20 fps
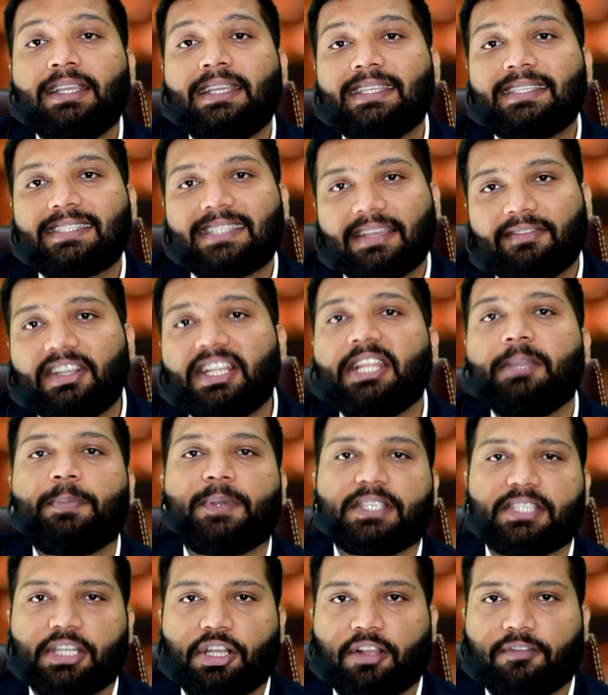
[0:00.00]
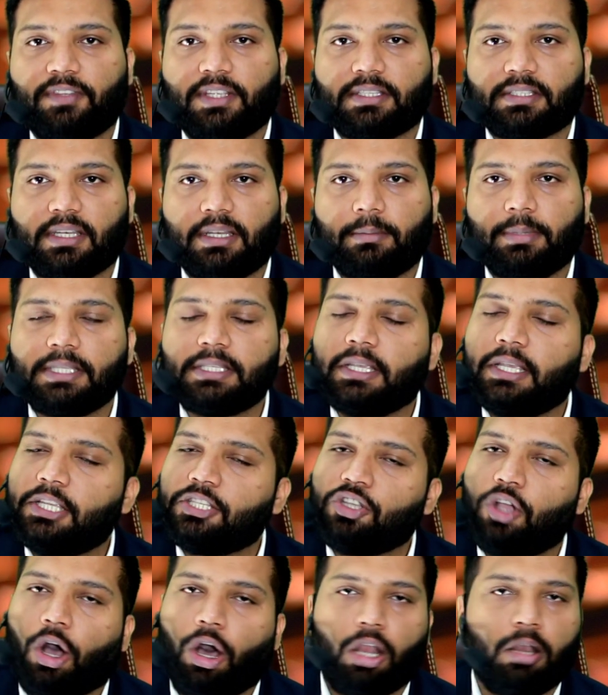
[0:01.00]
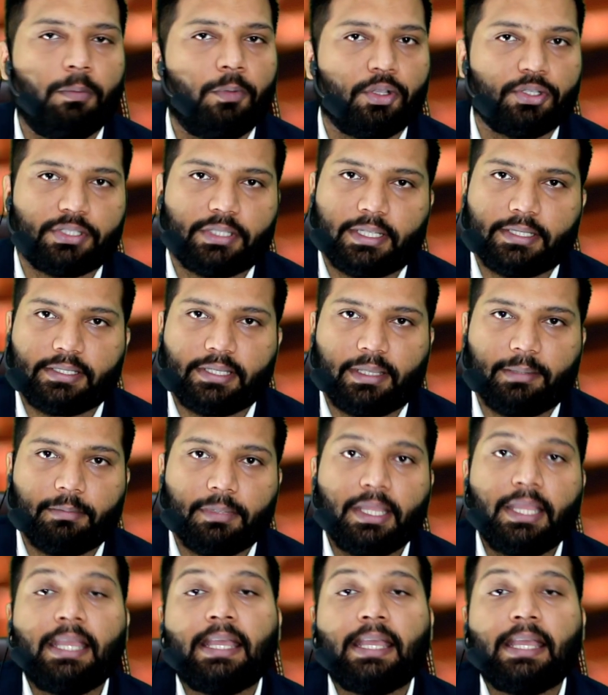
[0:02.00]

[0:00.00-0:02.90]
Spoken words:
70% of the syllabus is almost the same.